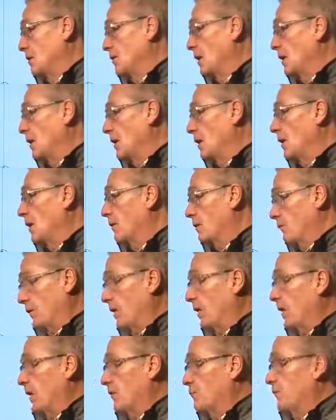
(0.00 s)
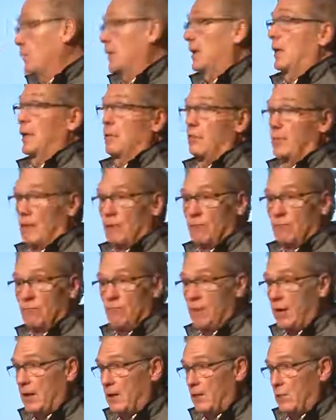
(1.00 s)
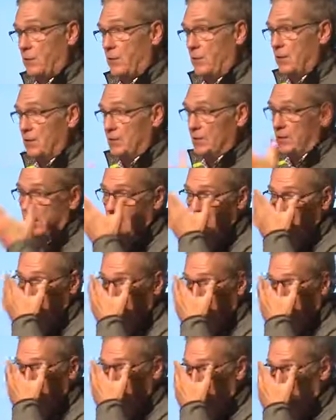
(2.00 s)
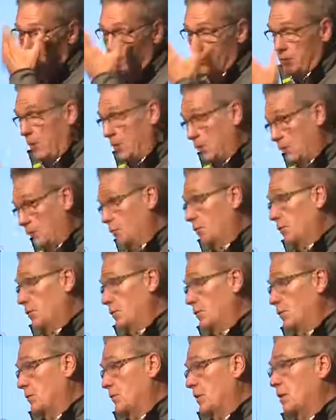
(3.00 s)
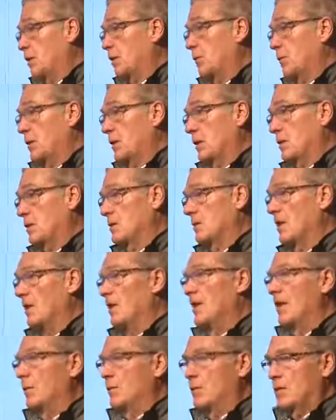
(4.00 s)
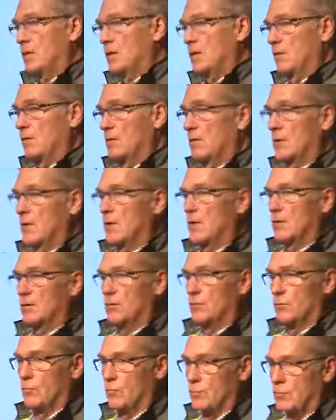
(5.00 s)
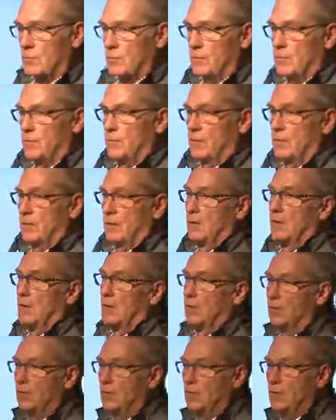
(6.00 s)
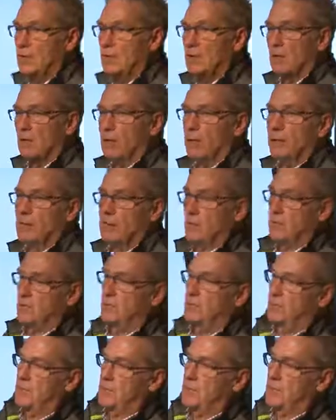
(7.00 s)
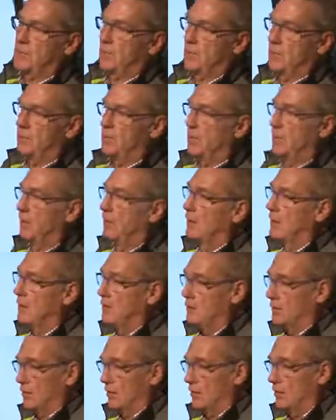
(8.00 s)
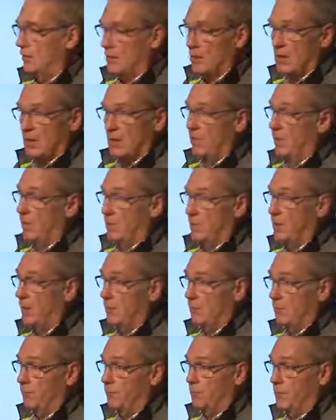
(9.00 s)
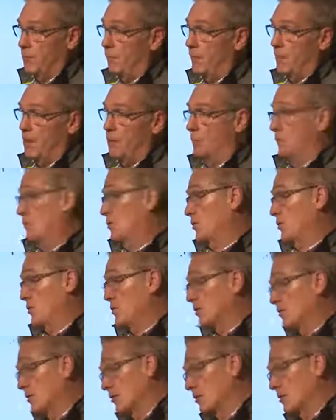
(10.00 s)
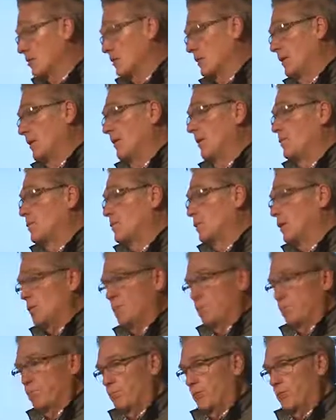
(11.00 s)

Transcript: They, are, they have power, they can wreck the place, they can have wars, they can do all sorts of terrible things, but at the end of the day, the sources of the recomposition of the economy is not going to come from that environment, it just isn't. So you,